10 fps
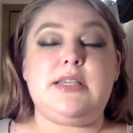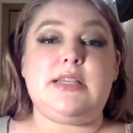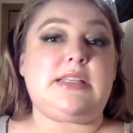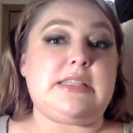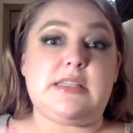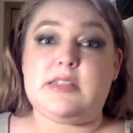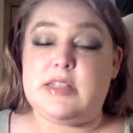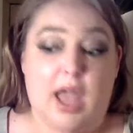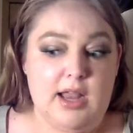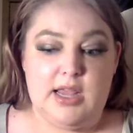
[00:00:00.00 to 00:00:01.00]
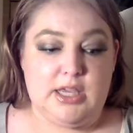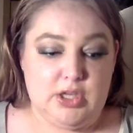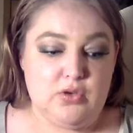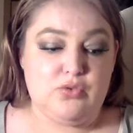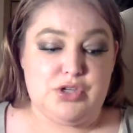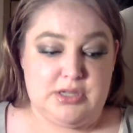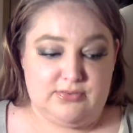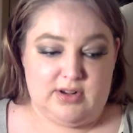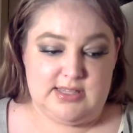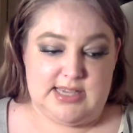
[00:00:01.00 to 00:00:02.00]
it's not a huge difference.